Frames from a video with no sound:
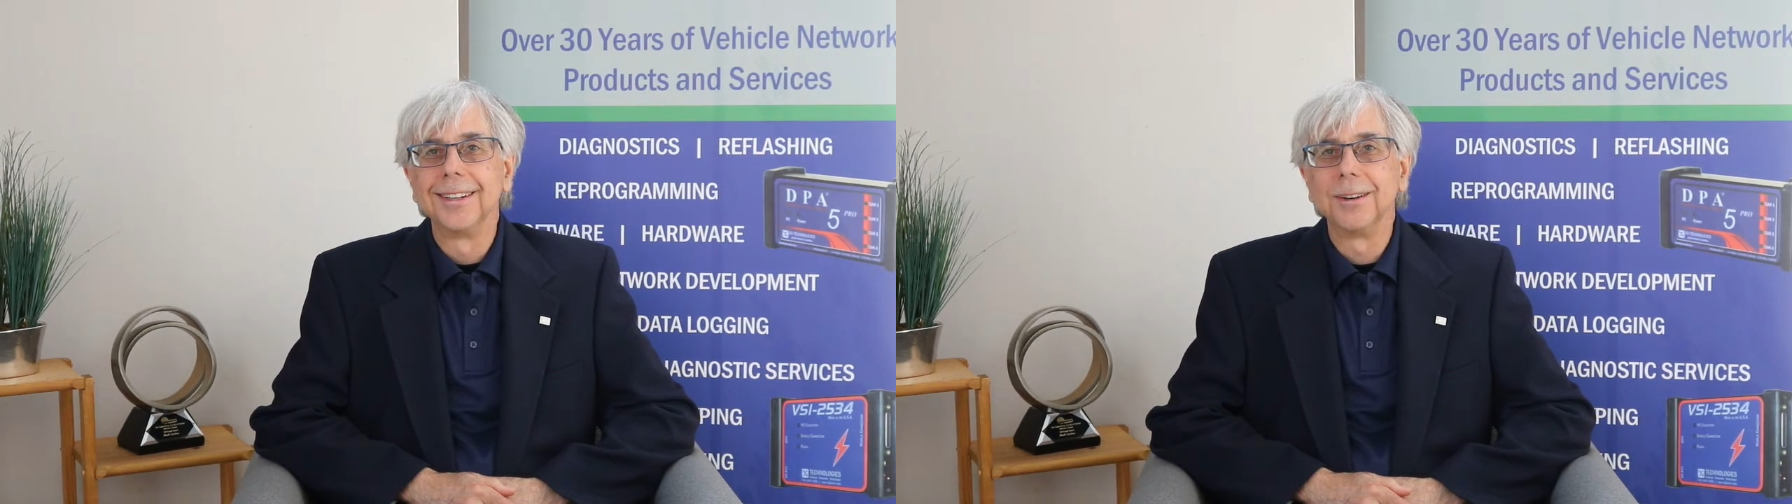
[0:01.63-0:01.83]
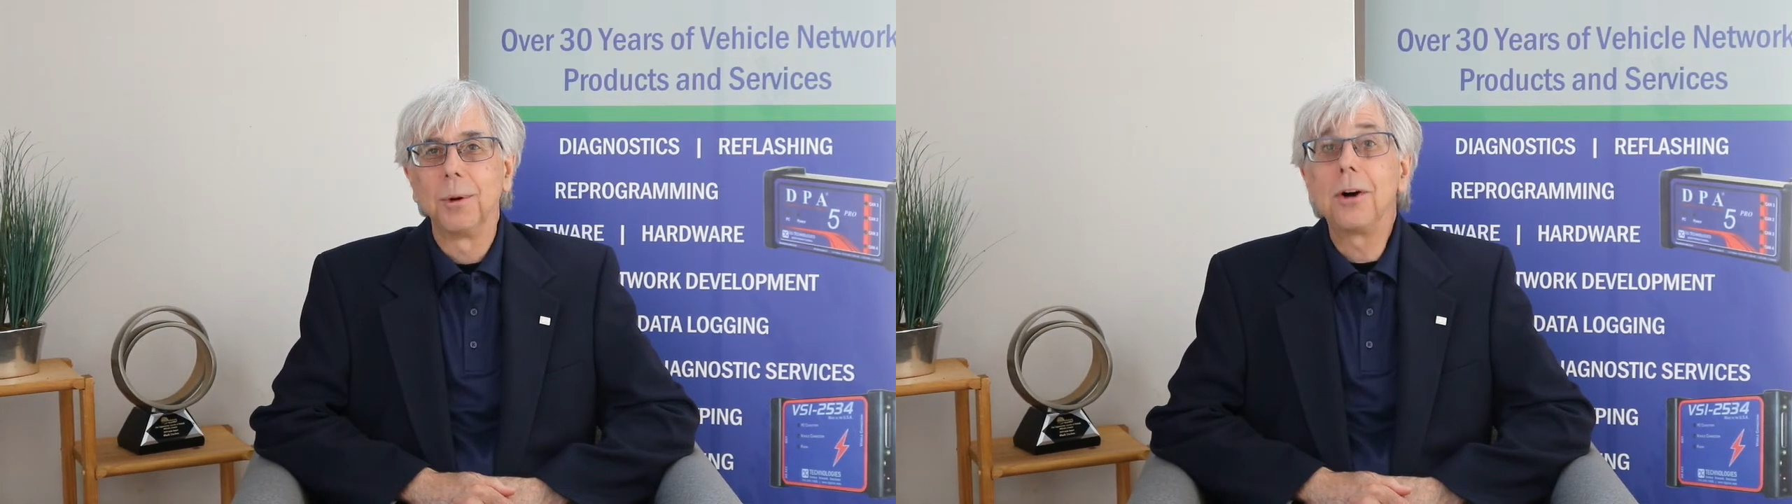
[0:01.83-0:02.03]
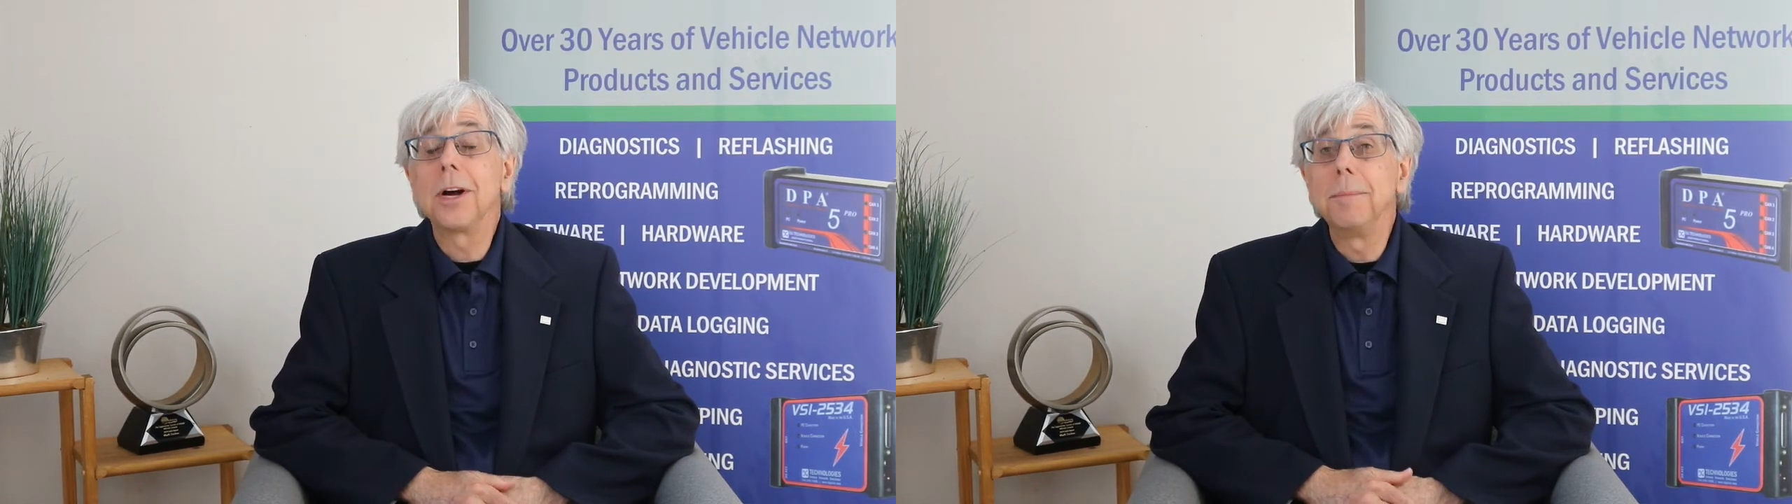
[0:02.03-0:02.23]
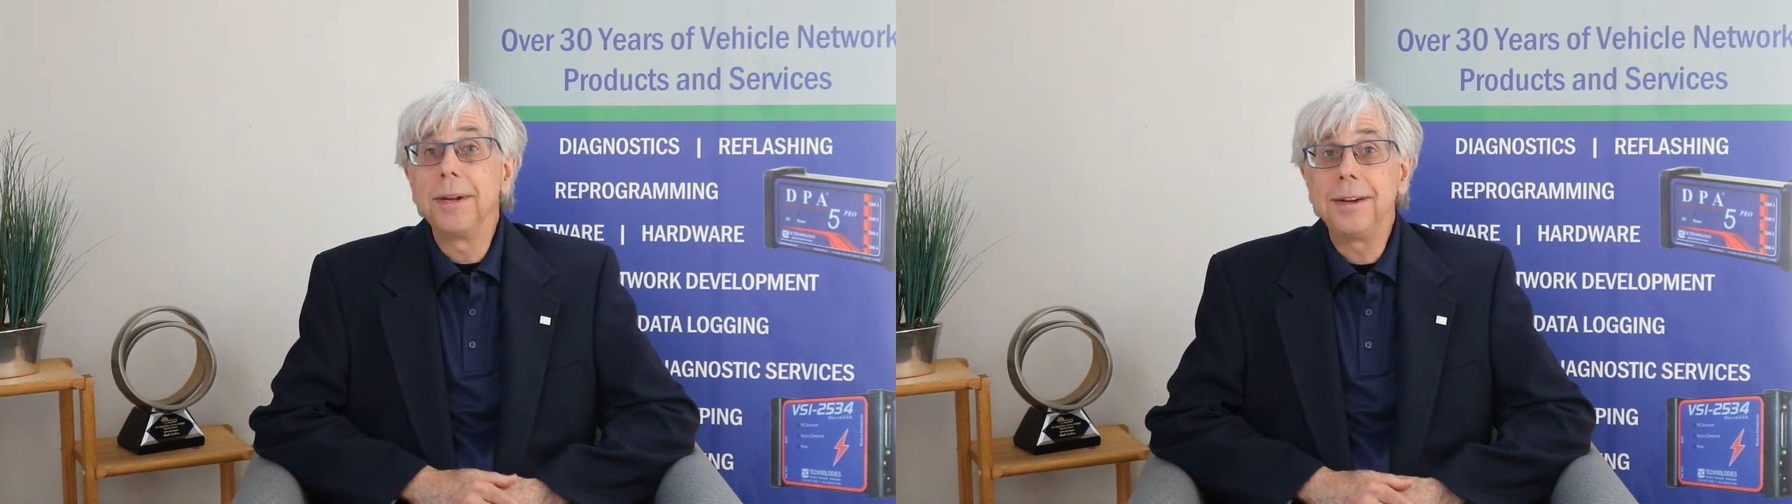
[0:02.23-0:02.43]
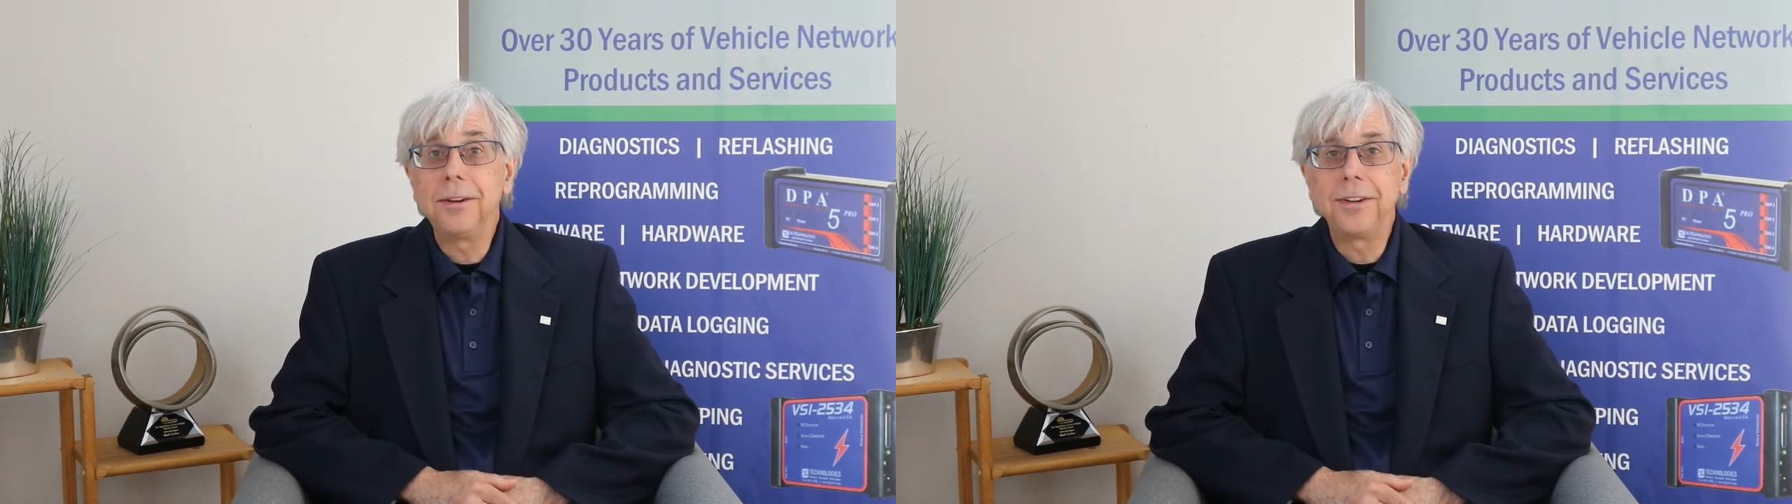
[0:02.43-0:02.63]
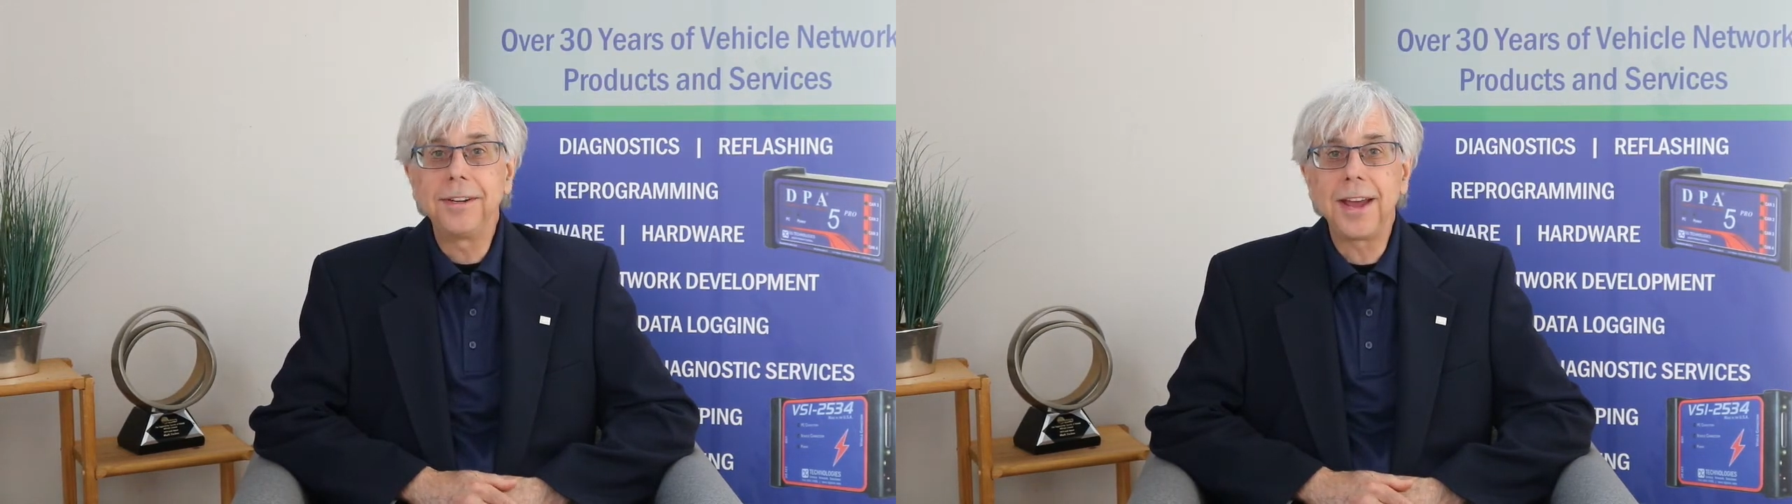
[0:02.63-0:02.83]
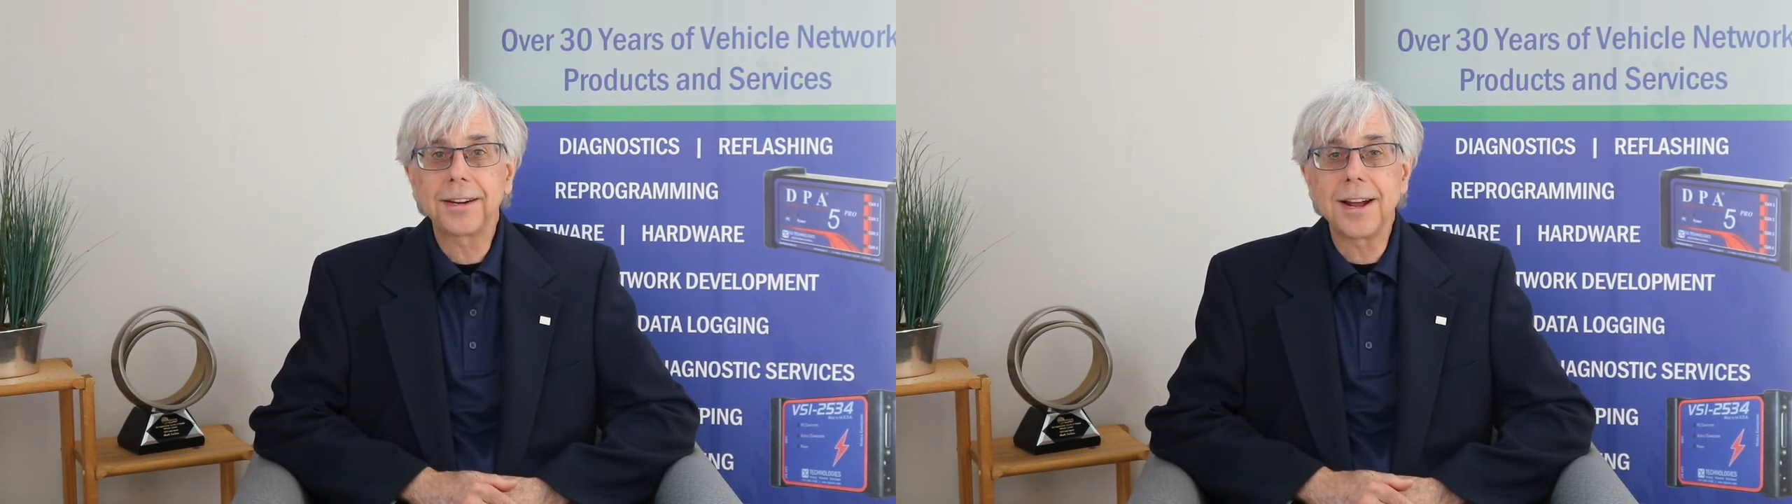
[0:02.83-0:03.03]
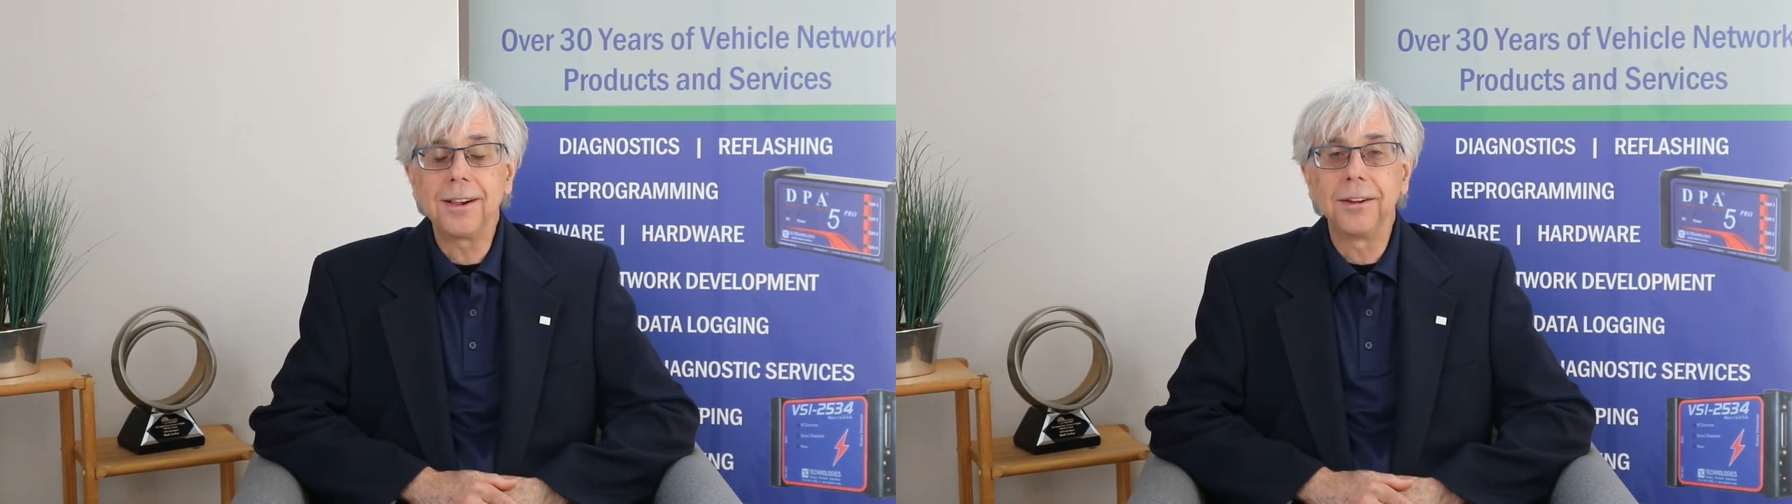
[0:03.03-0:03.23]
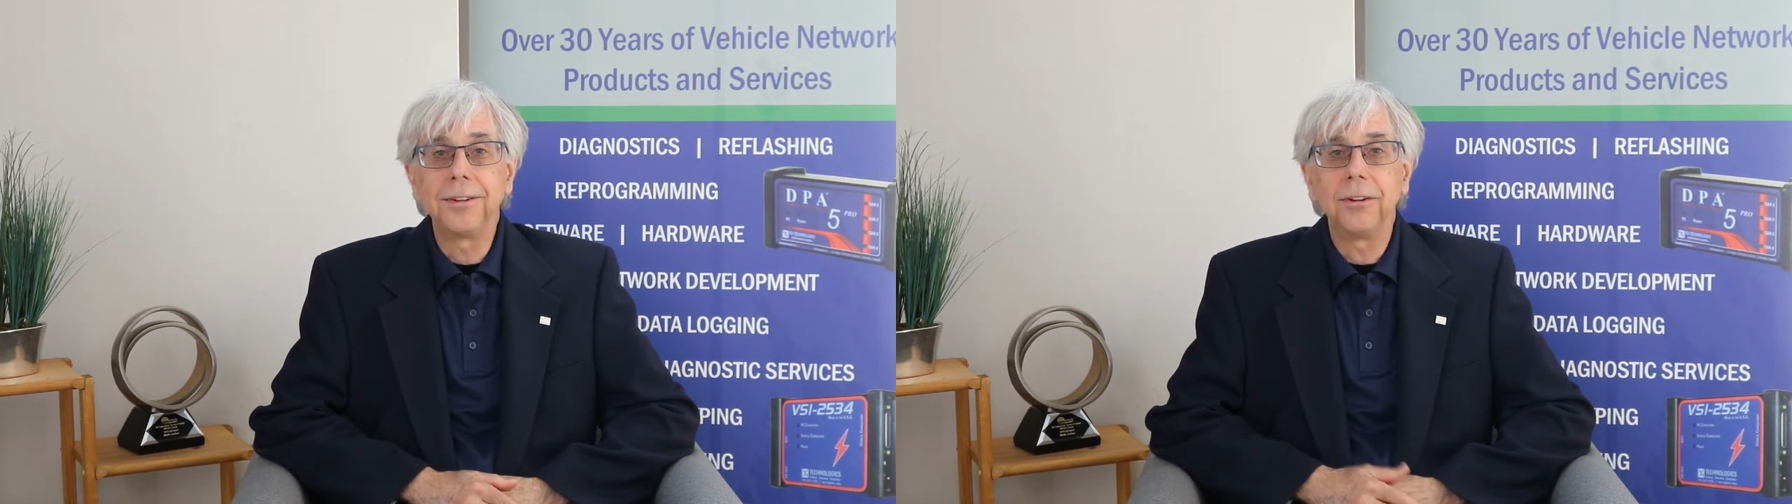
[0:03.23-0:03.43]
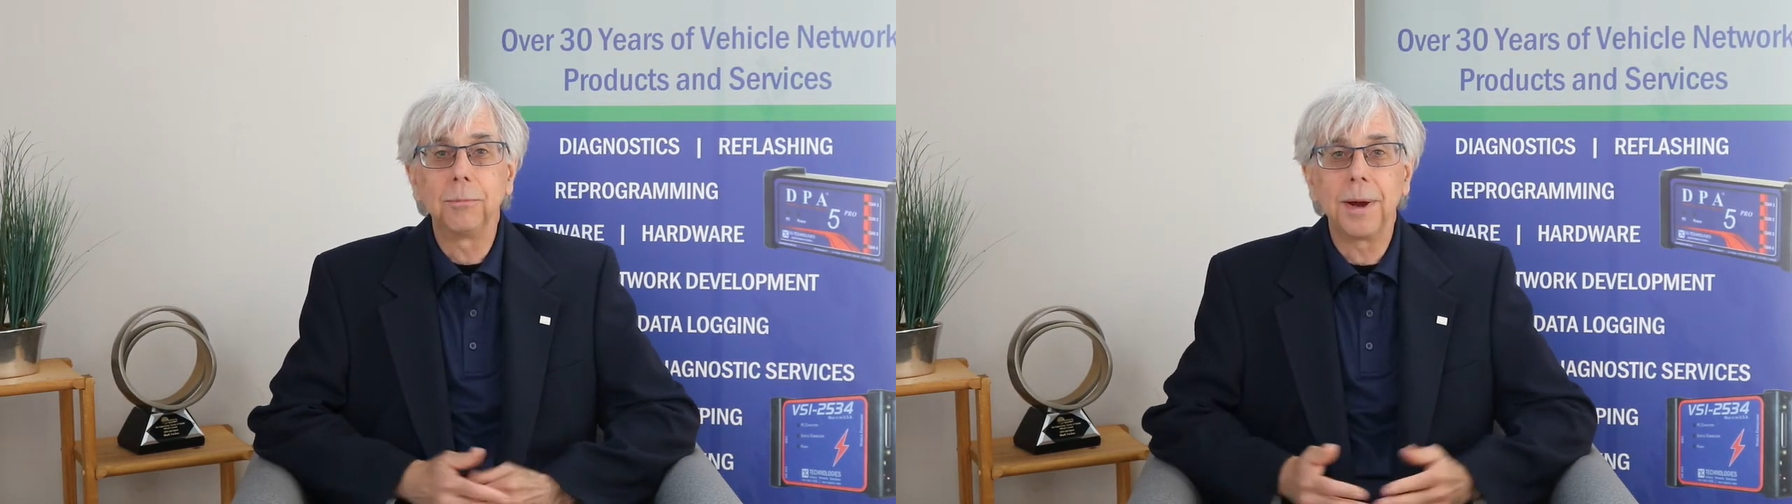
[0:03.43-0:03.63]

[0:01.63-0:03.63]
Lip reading: Welcome to DG Technologies.